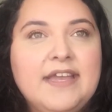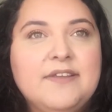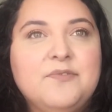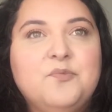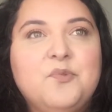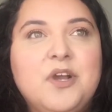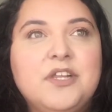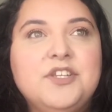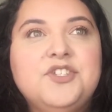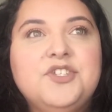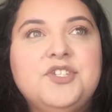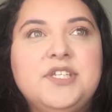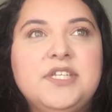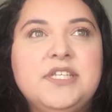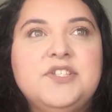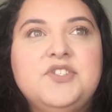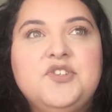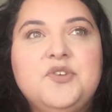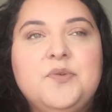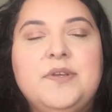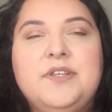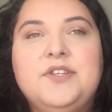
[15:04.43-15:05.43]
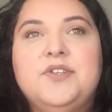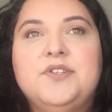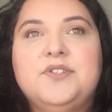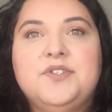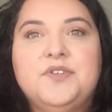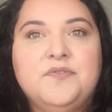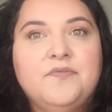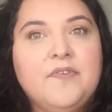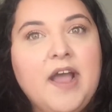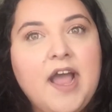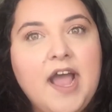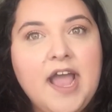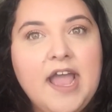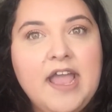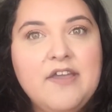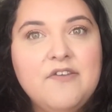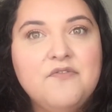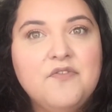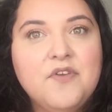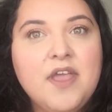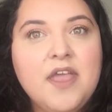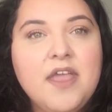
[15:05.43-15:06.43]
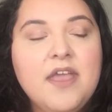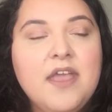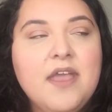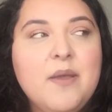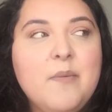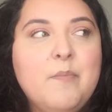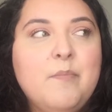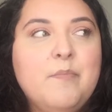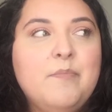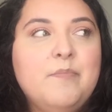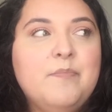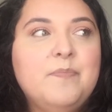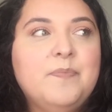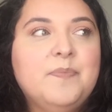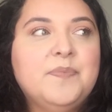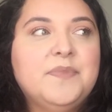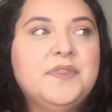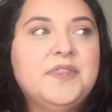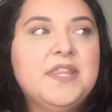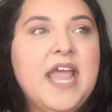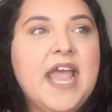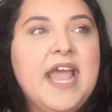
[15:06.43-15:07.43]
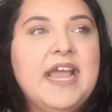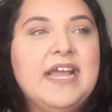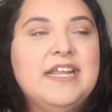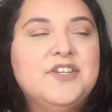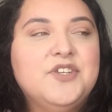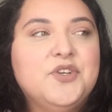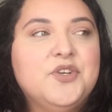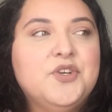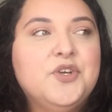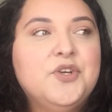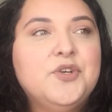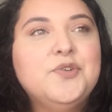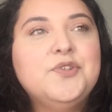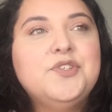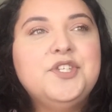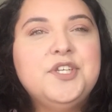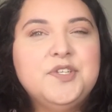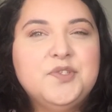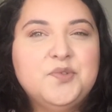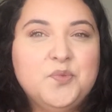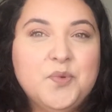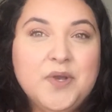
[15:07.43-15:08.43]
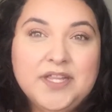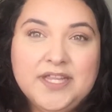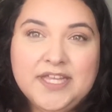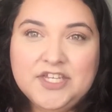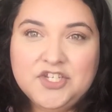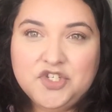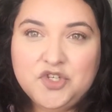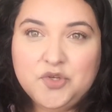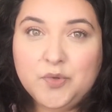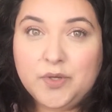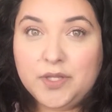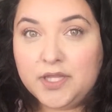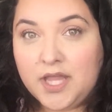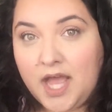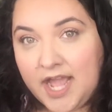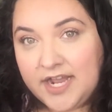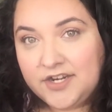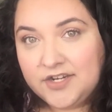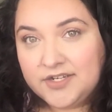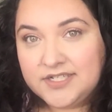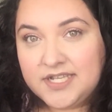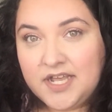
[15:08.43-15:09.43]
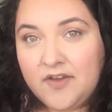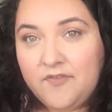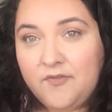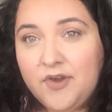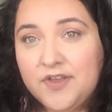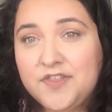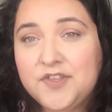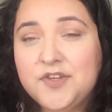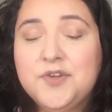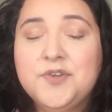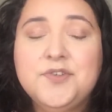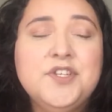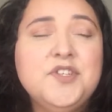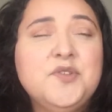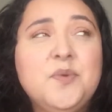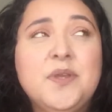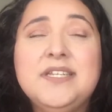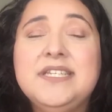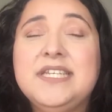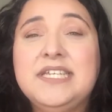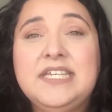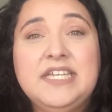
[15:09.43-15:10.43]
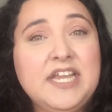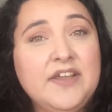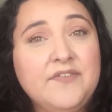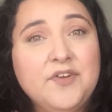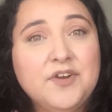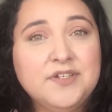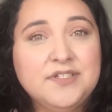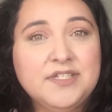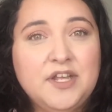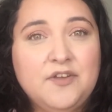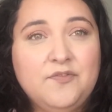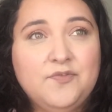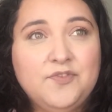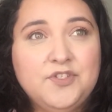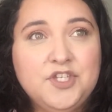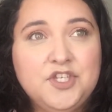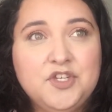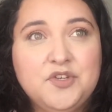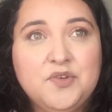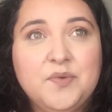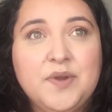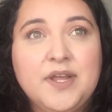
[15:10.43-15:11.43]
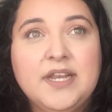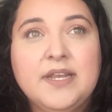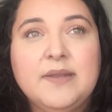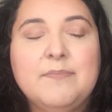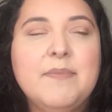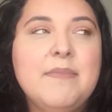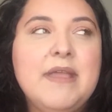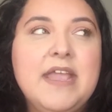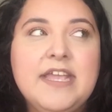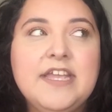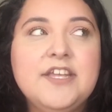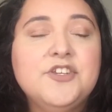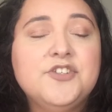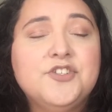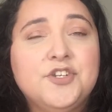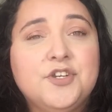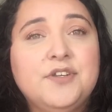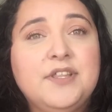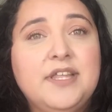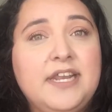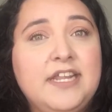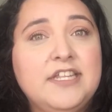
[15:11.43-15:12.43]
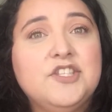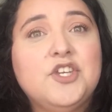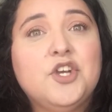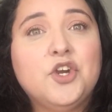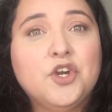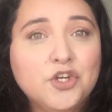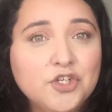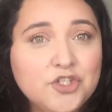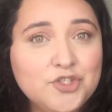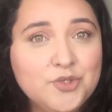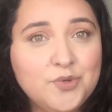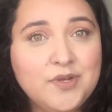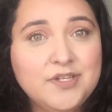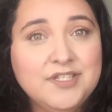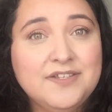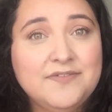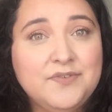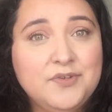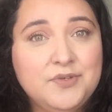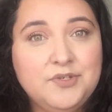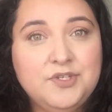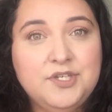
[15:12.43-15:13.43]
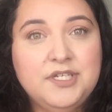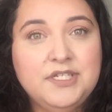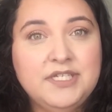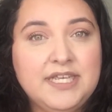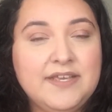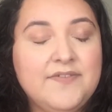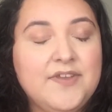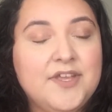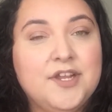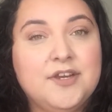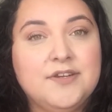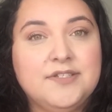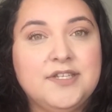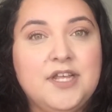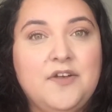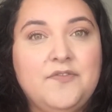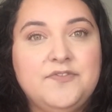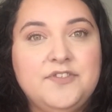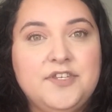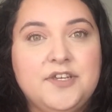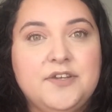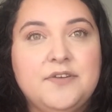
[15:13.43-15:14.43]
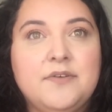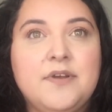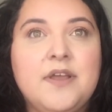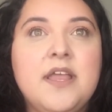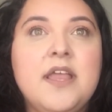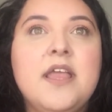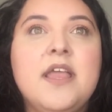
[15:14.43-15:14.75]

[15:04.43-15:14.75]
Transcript: And what she's doing to survive. and who she's willing to align herself with and who she's willing to give herself to, and making sure that it's her choice of who she's giving herself to.